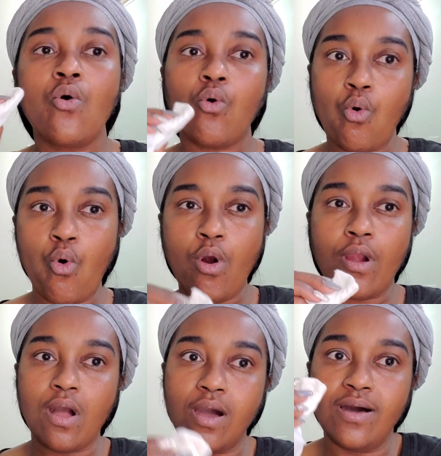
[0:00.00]
or
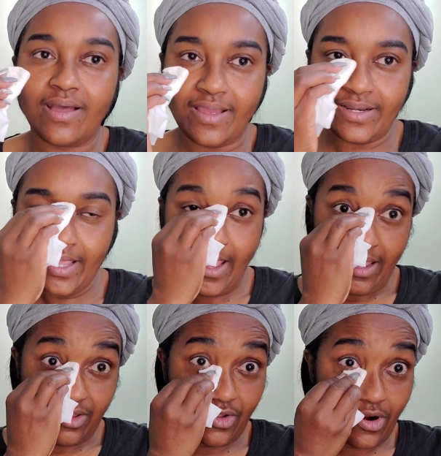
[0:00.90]
on
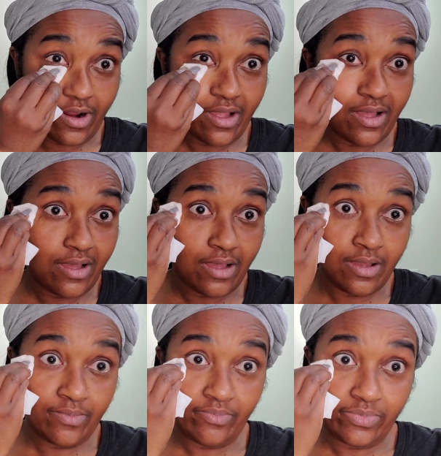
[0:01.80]
your
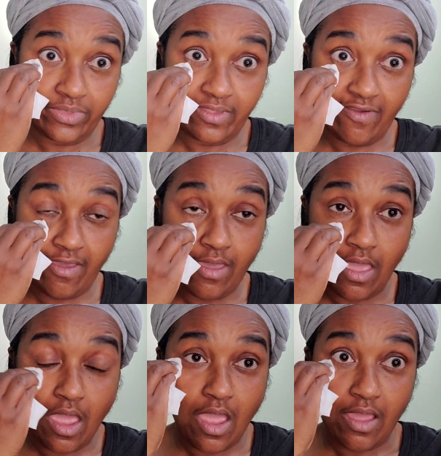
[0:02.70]

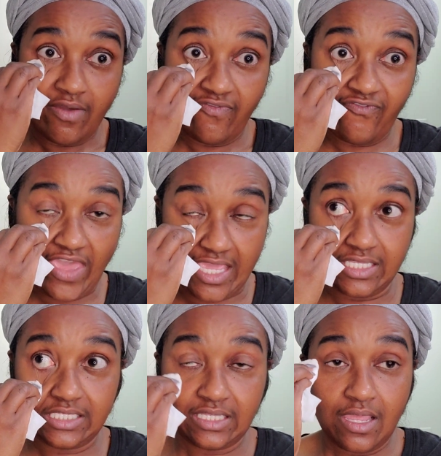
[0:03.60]

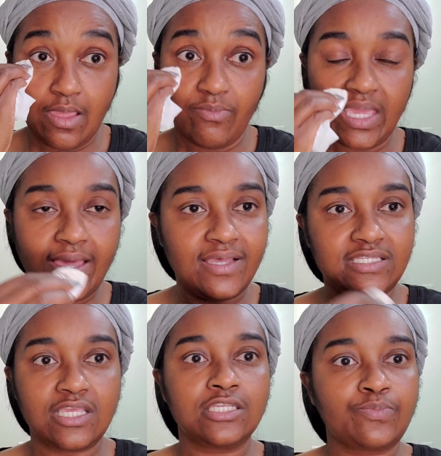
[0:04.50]
face, because
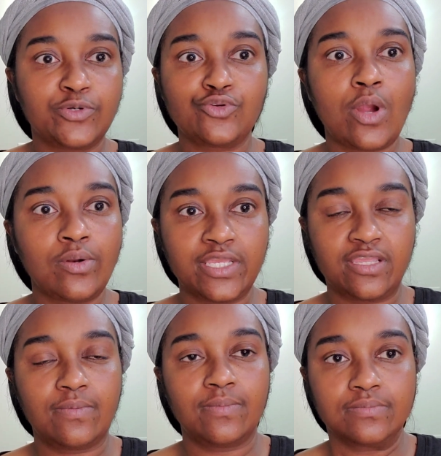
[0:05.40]
it's
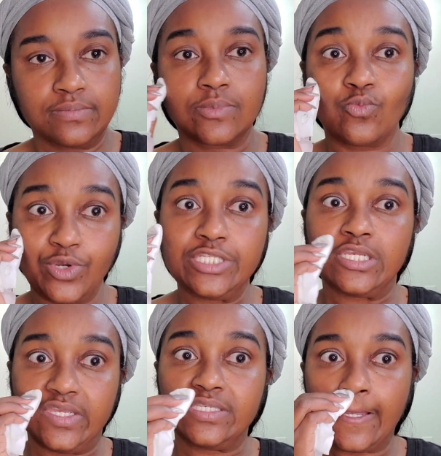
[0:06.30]
petroleum, which
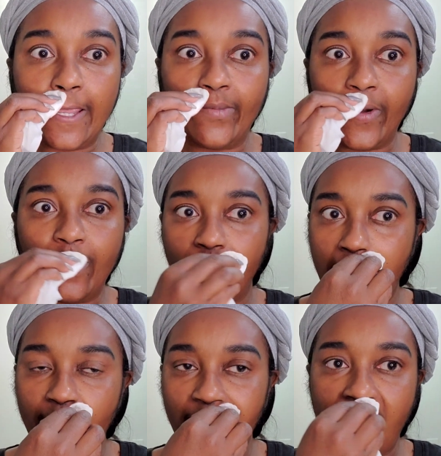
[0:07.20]
is a chemical
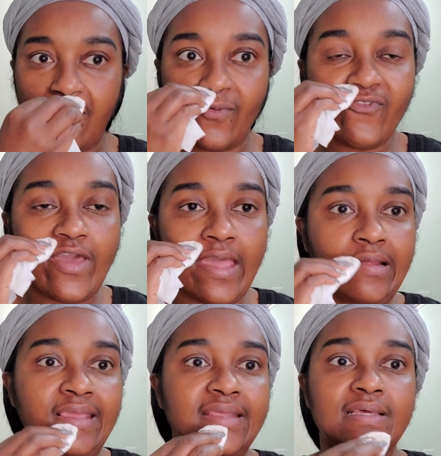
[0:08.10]
compound
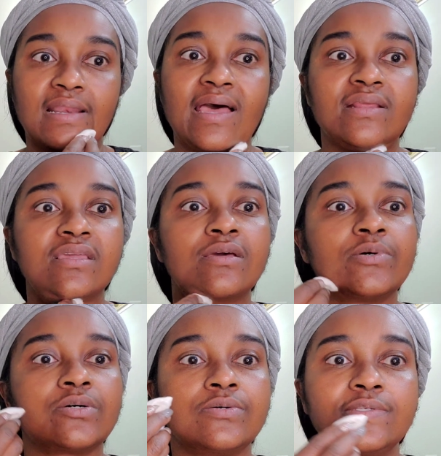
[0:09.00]
found in a lot of
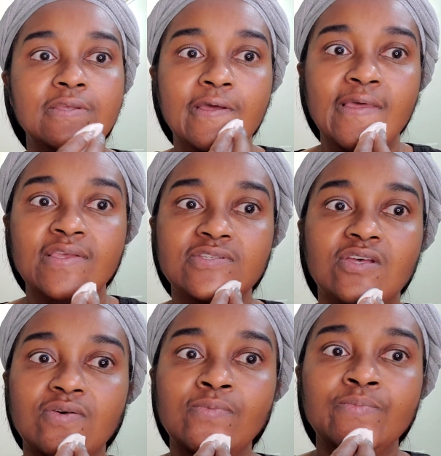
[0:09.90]
chemicals.
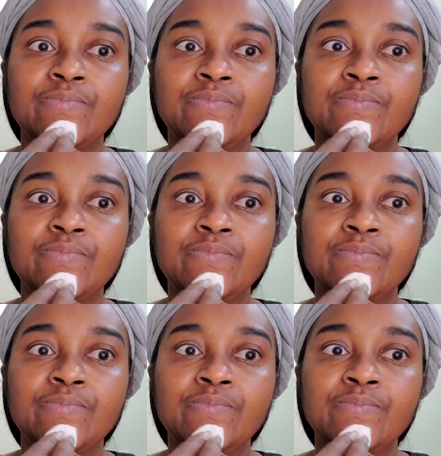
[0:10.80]
So